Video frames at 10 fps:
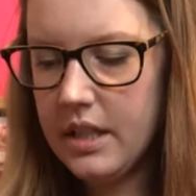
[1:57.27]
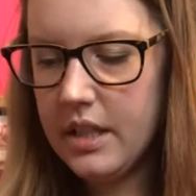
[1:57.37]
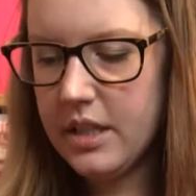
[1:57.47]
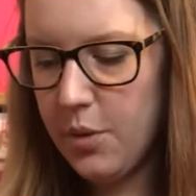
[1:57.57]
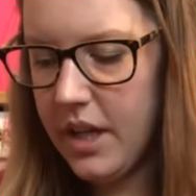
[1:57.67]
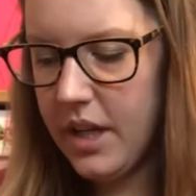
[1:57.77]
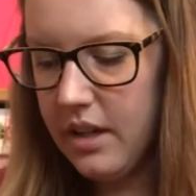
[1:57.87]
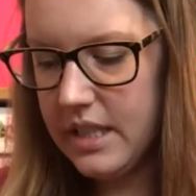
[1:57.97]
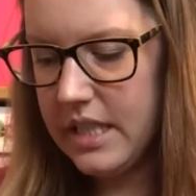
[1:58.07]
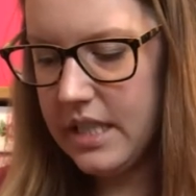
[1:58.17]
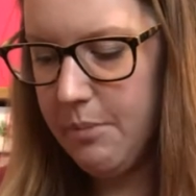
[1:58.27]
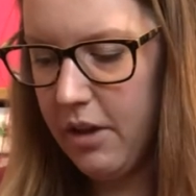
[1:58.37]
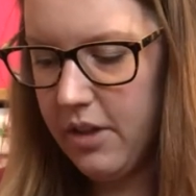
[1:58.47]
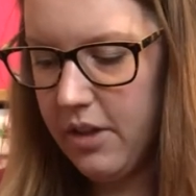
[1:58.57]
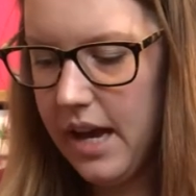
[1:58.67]
So we can't
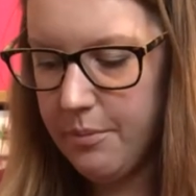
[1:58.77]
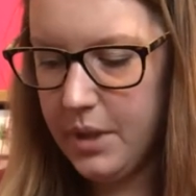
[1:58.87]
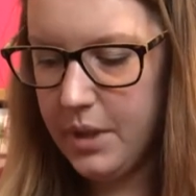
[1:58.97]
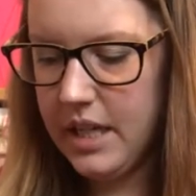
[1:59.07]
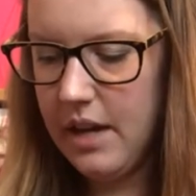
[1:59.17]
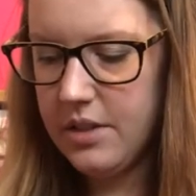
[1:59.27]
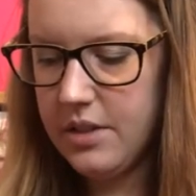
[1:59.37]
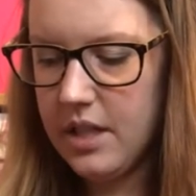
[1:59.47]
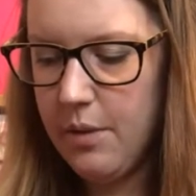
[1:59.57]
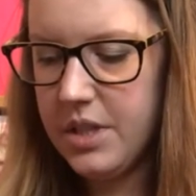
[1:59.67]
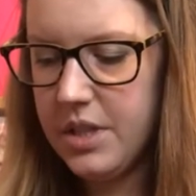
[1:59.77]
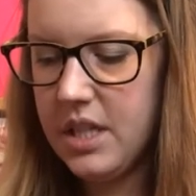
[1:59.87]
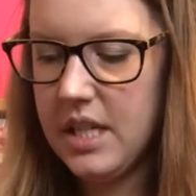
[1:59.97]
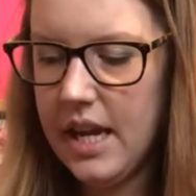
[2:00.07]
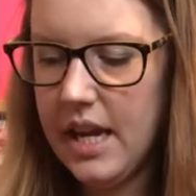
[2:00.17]
smell that, but yeah, so that was
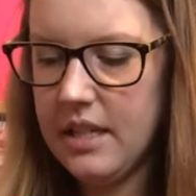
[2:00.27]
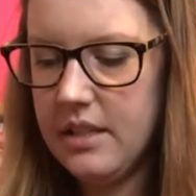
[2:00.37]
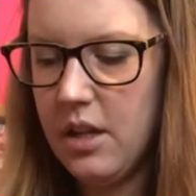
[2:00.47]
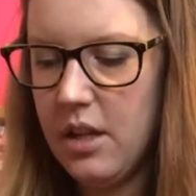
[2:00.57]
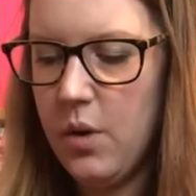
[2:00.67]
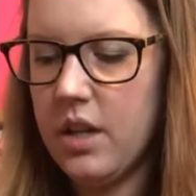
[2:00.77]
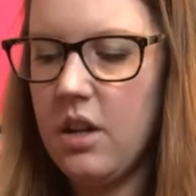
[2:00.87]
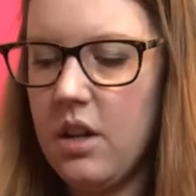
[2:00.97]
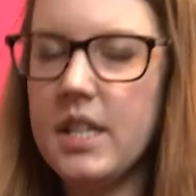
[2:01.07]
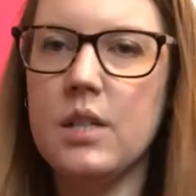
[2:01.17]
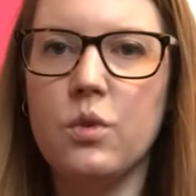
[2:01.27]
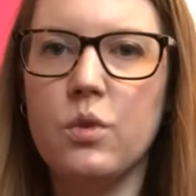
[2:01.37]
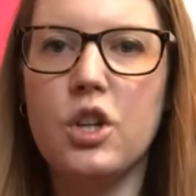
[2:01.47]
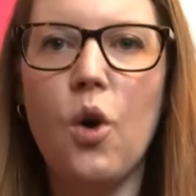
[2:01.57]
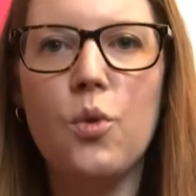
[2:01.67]
today. So a nice little
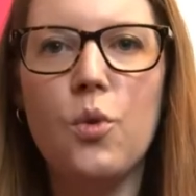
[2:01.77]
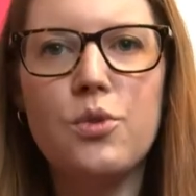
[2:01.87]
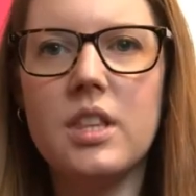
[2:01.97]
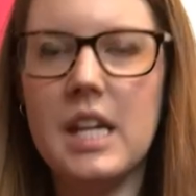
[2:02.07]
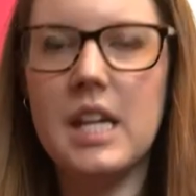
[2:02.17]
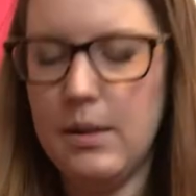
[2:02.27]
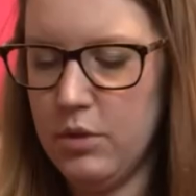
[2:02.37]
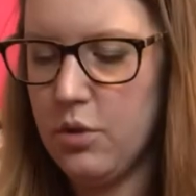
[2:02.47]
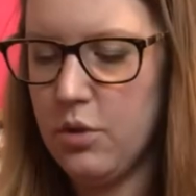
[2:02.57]
gold theme